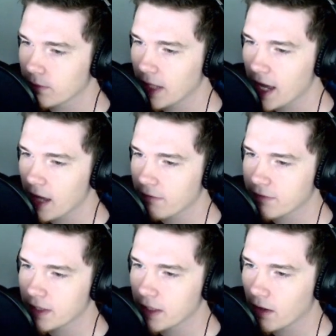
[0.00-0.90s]
We have
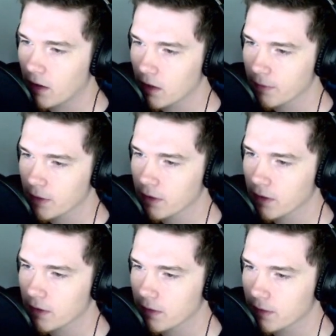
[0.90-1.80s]
the
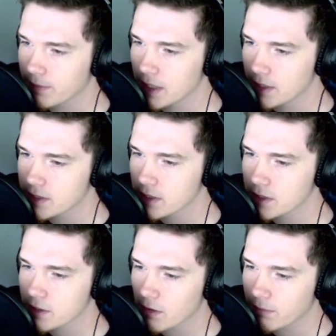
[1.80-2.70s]
armor
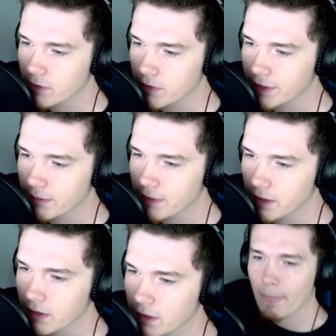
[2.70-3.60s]
pieces pulled up
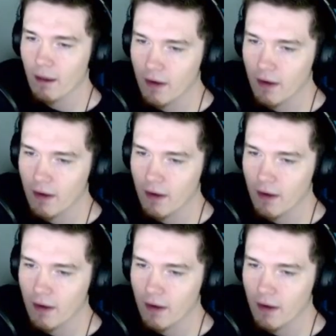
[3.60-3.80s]
here.